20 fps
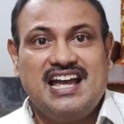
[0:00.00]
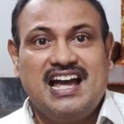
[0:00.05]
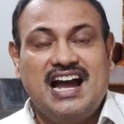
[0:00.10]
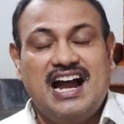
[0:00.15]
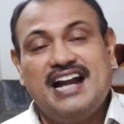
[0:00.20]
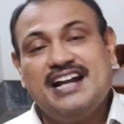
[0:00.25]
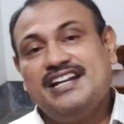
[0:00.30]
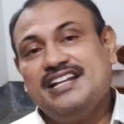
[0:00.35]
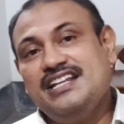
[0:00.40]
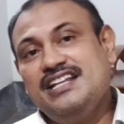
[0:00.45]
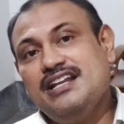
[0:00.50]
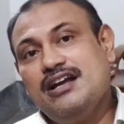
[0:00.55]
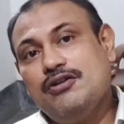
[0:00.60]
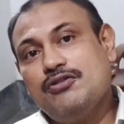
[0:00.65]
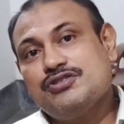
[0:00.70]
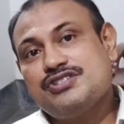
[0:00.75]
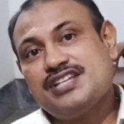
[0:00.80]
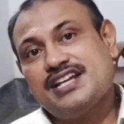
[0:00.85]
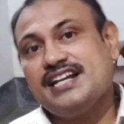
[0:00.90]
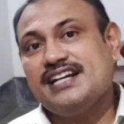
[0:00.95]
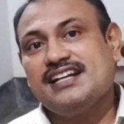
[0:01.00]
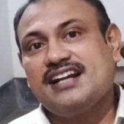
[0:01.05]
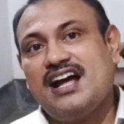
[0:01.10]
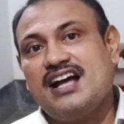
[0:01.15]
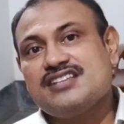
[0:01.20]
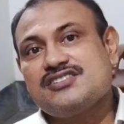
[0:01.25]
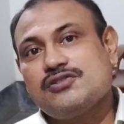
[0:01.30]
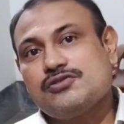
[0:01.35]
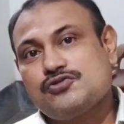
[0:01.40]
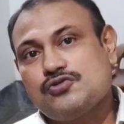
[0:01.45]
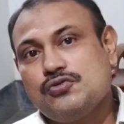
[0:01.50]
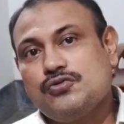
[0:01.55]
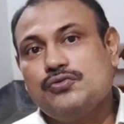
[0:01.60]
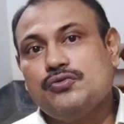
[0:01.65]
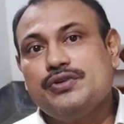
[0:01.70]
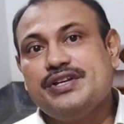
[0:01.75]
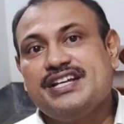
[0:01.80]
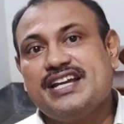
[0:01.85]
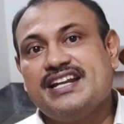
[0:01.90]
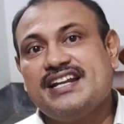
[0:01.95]
And in our second class
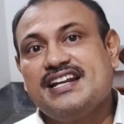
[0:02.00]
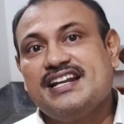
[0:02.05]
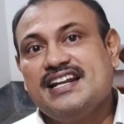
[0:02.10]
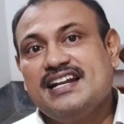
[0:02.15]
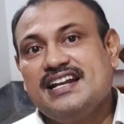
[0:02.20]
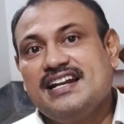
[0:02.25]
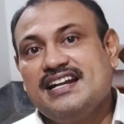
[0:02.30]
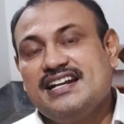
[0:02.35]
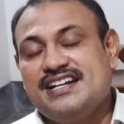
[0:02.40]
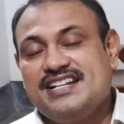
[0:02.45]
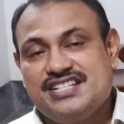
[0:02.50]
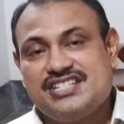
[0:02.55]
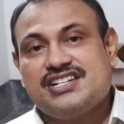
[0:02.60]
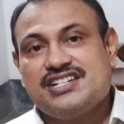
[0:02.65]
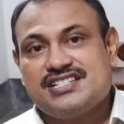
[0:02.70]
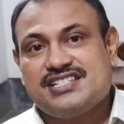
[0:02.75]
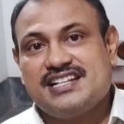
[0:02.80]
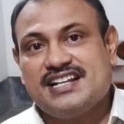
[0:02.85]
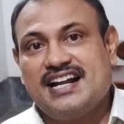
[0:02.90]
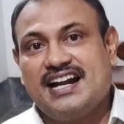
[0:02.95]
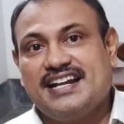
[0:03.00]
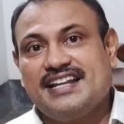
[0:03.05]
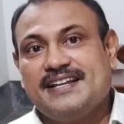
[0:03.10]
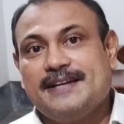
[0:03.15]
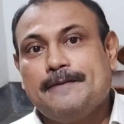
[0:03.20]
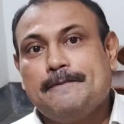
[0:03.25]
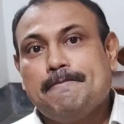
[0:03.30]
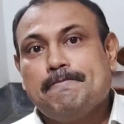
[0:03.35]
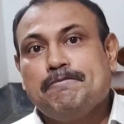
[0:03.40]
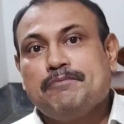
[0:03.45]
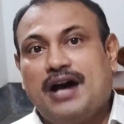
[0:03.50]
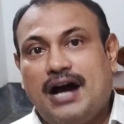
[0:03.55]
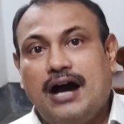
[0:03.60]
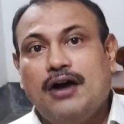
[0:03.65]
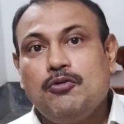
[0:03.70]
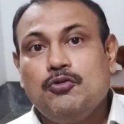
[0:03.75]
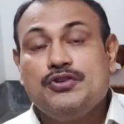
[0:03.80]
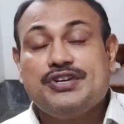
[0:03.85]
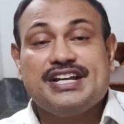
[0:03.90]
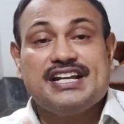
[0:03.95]
also we can discuss regarding
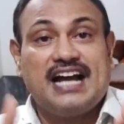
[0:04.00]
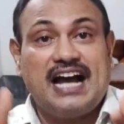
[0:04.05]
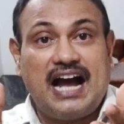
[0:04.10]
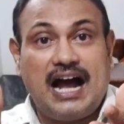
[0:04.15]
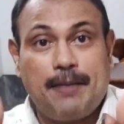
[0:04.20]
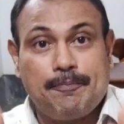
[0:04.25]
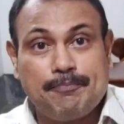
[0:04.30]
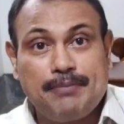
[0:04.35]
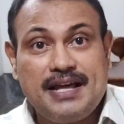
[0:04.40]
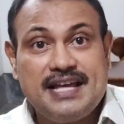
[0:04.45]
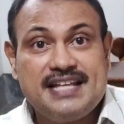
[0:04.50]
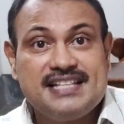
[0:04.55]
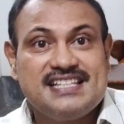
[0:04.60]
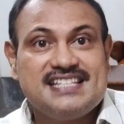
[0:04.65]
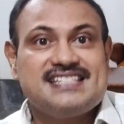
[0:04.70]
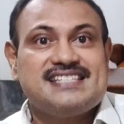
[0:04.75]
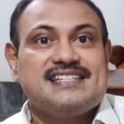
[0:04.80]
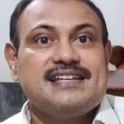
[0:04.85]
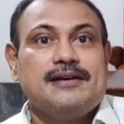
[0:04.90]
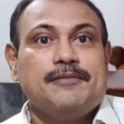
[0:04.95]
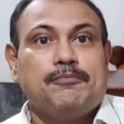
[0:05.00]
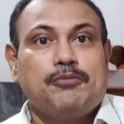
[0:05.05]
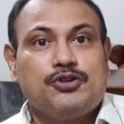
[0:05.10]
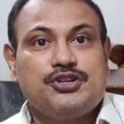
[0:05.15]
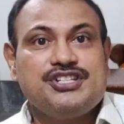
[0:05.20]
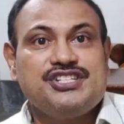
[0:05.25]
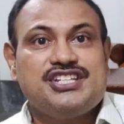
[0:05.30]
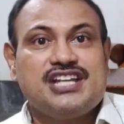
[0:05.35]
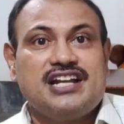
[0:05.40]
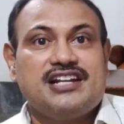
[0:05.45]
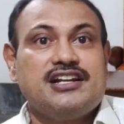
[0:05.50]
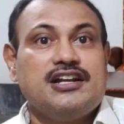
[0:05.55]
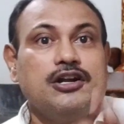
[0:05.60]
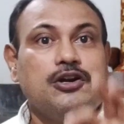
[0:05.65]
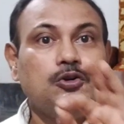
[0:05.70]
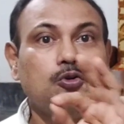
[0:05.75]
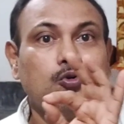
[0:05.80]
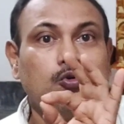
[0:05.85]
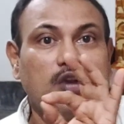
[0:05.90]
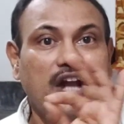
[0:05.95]
how we can apply this
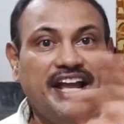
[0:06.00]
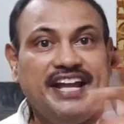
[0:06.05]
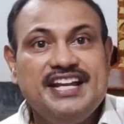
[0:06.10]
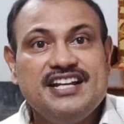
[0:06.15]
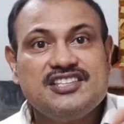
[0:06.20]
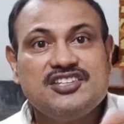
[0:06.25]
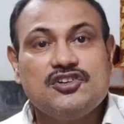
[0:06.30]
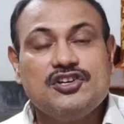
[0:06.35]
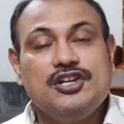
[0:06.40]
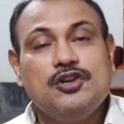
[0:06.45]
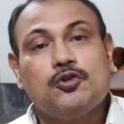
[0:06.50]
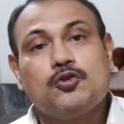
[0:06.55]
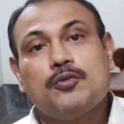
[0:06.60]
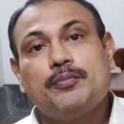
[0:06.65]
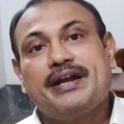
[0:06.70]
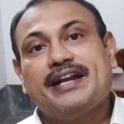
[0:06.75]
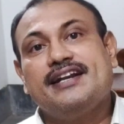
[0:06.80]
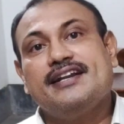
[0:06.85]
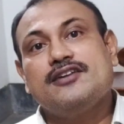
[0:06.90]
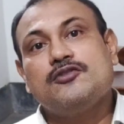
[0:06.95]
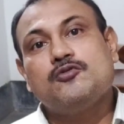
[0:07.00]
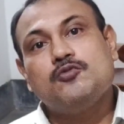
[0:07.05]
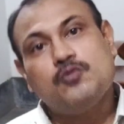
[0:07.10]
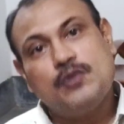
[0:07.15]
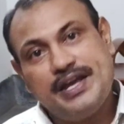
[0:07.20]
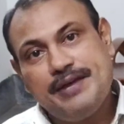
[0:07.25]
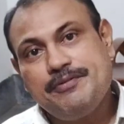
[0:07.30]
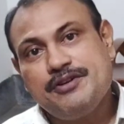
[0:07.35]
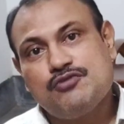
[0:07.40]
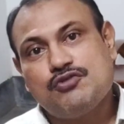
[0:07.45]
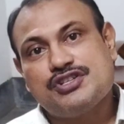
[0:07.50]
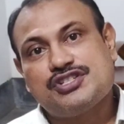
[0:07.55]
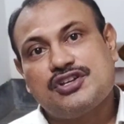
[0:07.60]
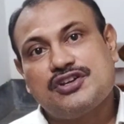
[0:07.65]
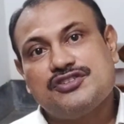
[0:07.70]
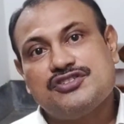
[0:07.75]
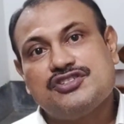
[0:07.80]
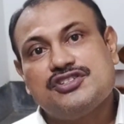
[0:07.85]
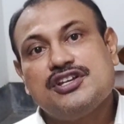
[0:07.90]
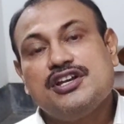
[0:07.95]
potential to write the electromagnetic wave
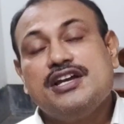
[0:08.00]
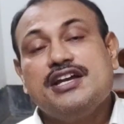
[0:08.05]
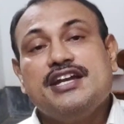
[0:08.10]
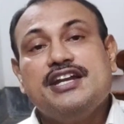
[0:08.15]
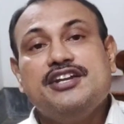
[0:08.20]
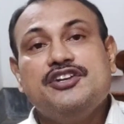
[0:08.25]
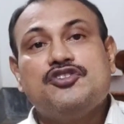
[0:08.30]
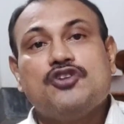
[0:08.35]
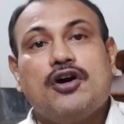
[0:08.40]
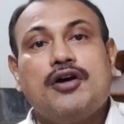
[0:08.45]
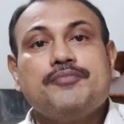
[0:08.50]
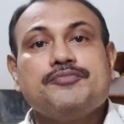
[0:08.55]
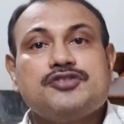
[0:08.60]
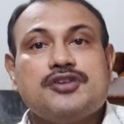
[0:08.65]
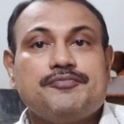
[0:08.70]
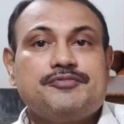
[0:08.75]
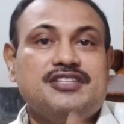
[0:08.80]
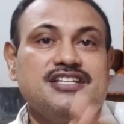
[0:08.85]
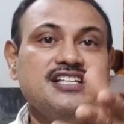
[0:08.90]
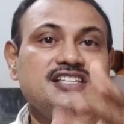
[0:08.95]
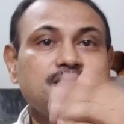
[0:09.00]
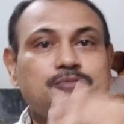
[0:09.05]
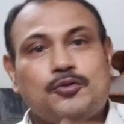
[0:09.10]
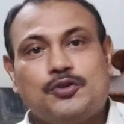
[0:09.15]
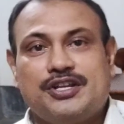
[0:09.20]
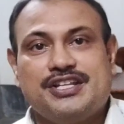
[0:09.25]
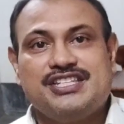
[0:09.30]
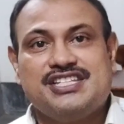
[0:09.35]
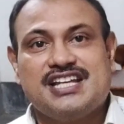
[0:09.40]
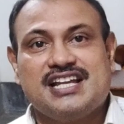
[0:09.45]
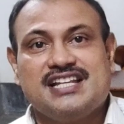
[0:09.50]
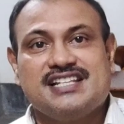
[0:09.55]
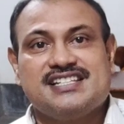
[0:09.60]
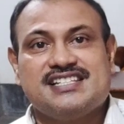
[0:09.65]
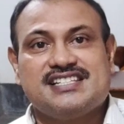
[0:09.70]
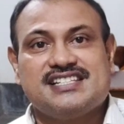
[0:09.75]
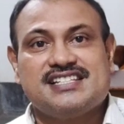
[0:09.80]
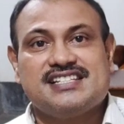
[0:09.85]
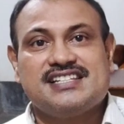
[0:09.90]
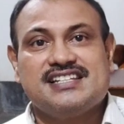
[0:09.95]
equations in terms of these
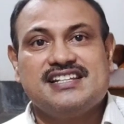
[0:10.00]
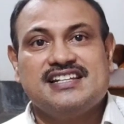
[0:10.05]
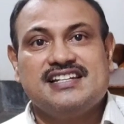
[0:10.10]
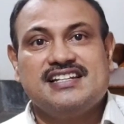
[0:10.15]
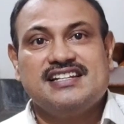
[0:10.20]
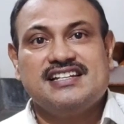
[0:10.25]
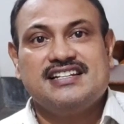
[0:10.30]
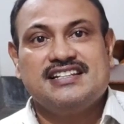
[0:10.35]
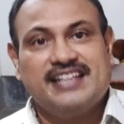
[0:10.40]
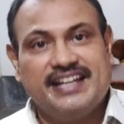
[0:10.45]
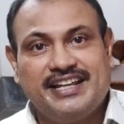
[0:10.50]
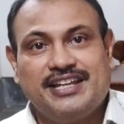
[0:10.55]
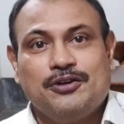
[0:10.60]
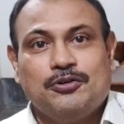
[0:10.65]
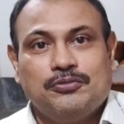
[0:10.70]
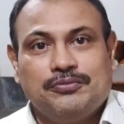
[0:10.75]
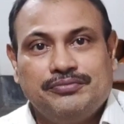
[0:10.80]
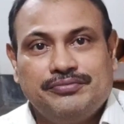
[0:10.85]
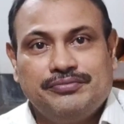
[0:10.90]
potentials. Thank you.